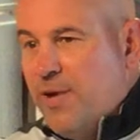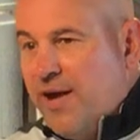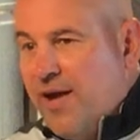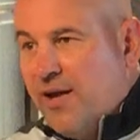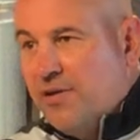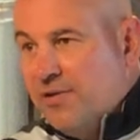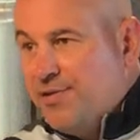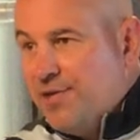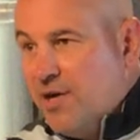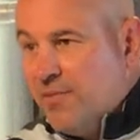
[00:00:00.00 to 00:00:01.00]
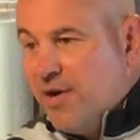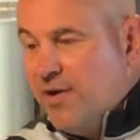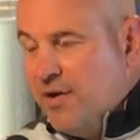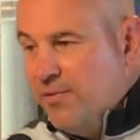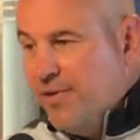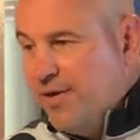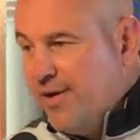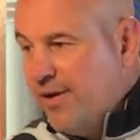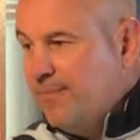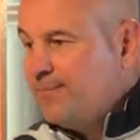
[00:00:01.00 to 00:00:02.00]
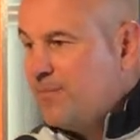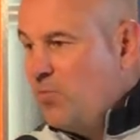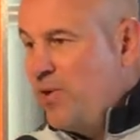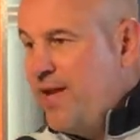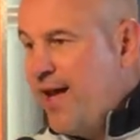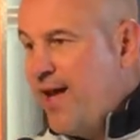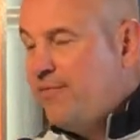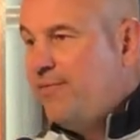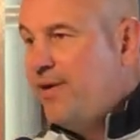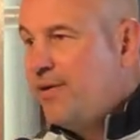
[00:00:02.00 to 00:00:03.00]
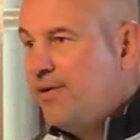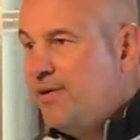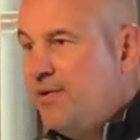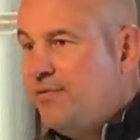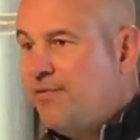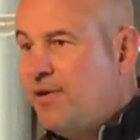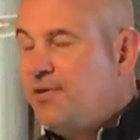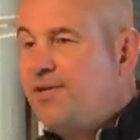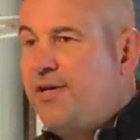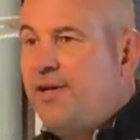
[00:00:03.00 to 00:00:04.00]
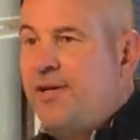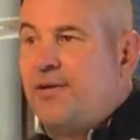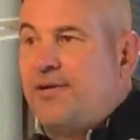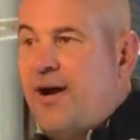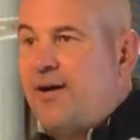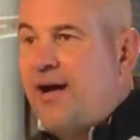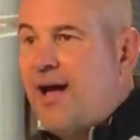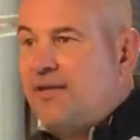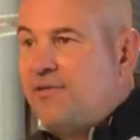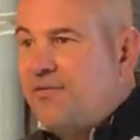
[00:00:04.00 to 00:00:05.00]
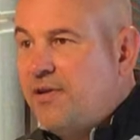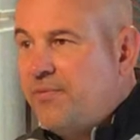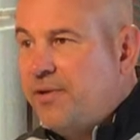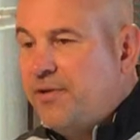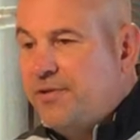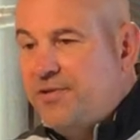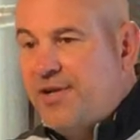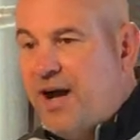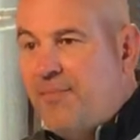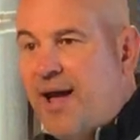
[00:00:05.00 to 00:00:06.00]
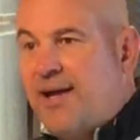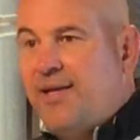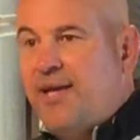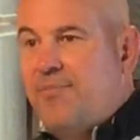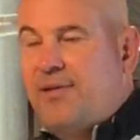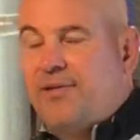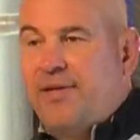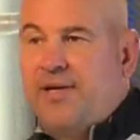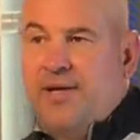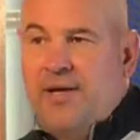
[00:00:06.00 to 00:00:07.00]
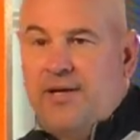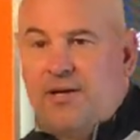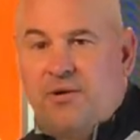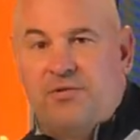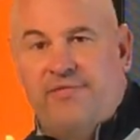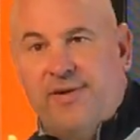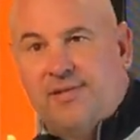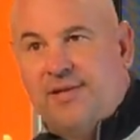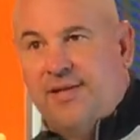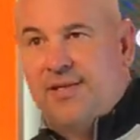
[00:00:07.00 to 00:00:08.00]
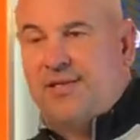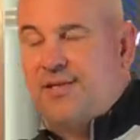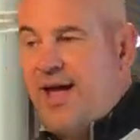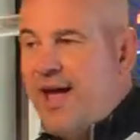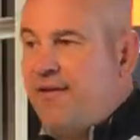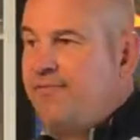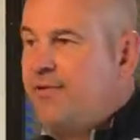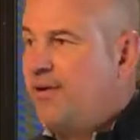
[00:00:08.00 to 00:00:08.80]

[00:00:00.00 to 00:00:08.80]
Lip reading: everybody had a good summer. I know that we have here at the university. Our guys have done a really good job academically. Coach Fitz and his staff